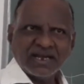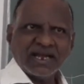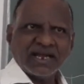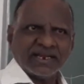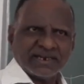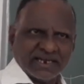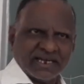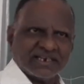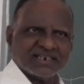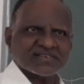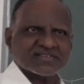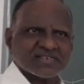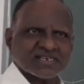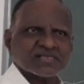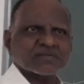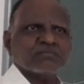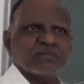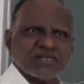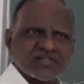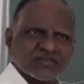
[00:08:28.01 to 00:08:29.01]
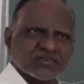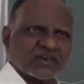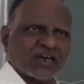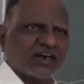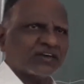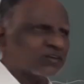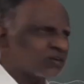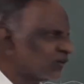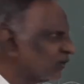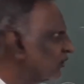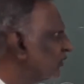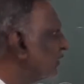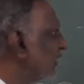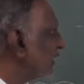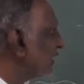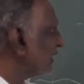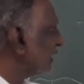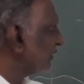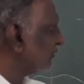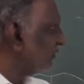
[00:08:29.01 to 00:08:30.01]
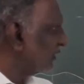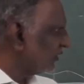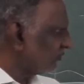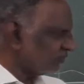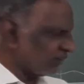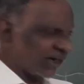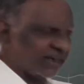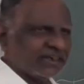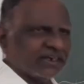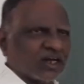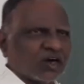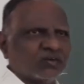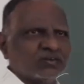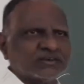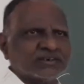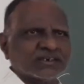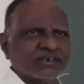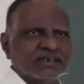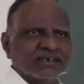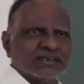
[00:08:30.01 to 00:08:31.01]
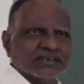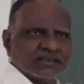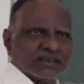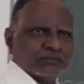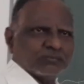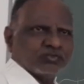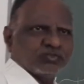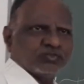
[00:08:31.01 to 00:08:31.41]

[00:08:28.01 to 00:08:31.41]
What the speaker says: Analysis means you have to find out the